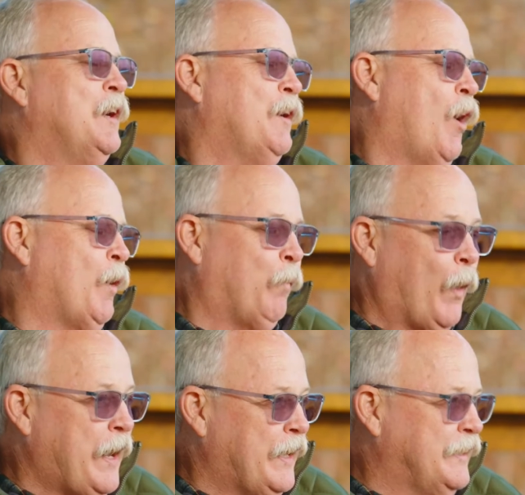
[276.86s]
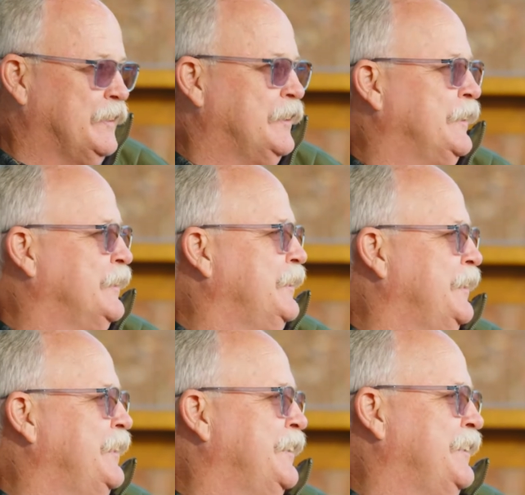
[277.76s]
our brand
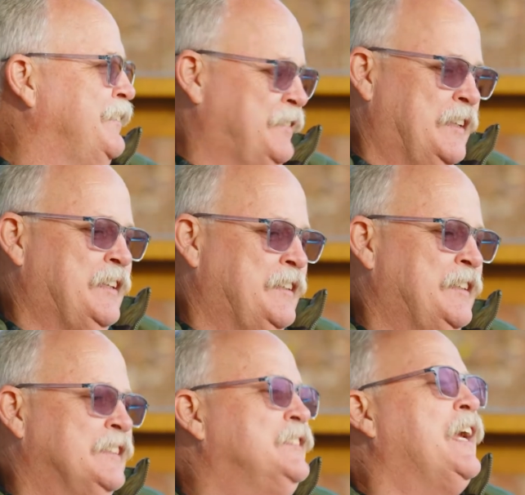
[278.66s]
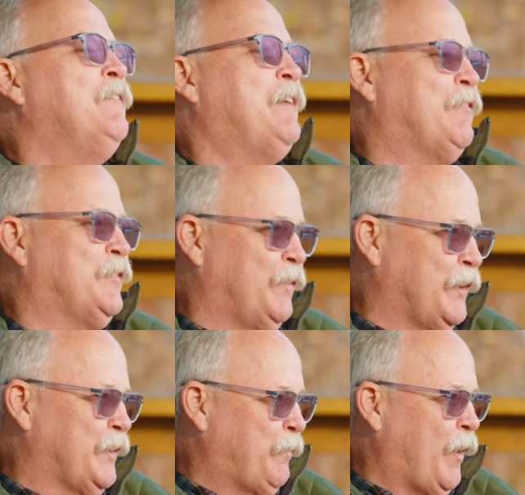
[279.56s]
is named after one of
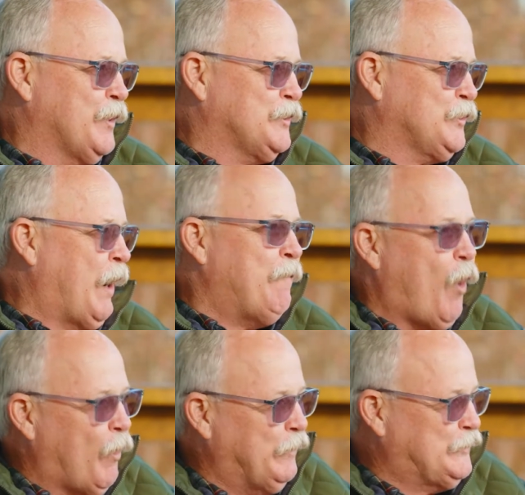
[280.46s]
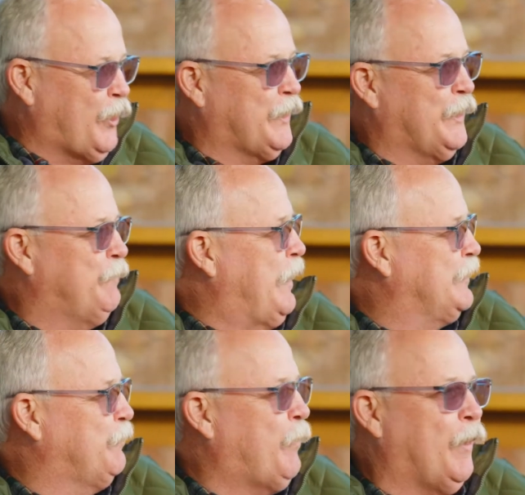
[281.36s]
the parks, so I'm always talking about
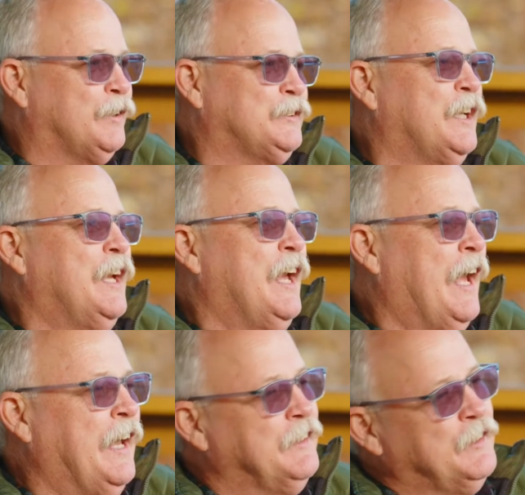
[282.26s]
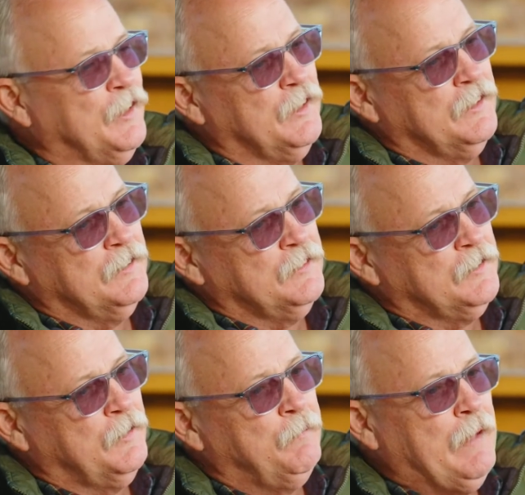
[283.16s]
the parks, and to
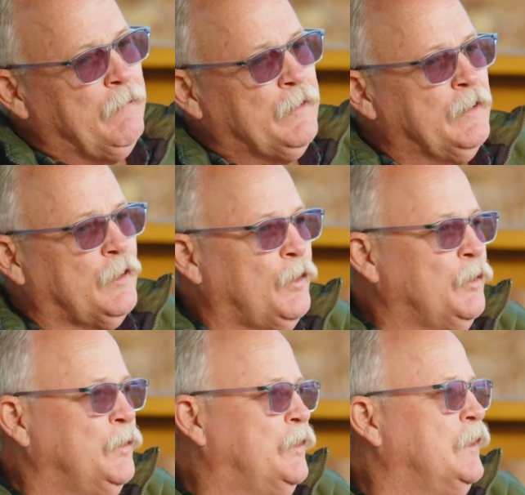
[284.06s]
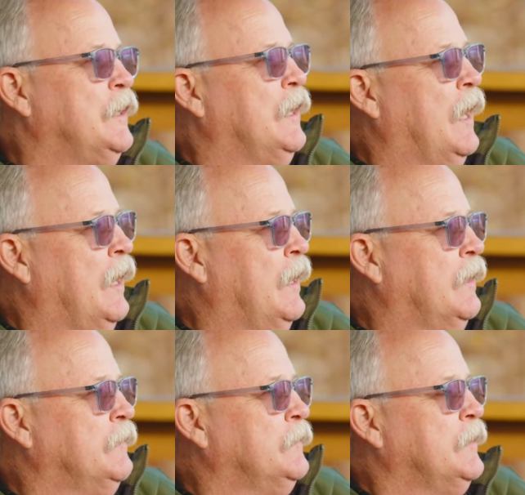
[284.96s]
be able to include
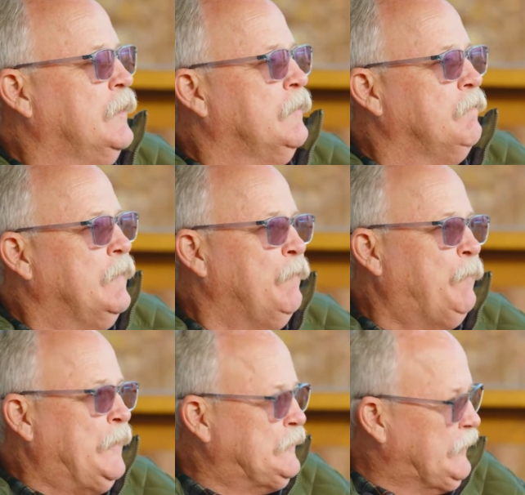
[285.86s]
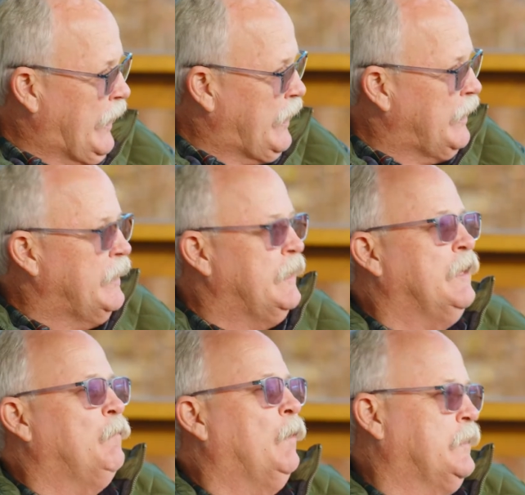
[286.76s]
NPCA
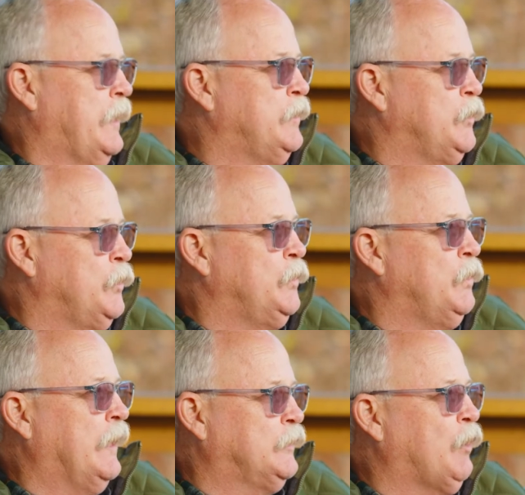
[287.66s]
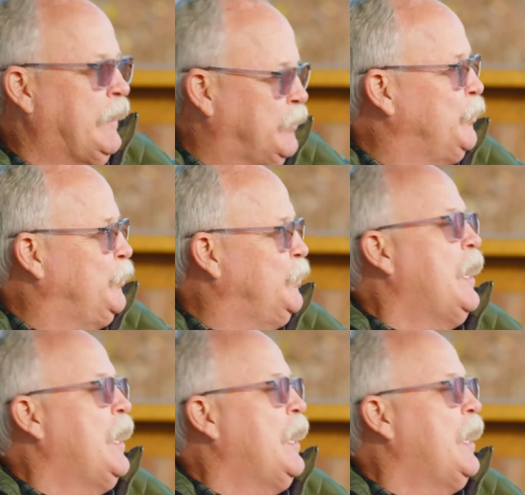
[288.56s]
in what they do, I try to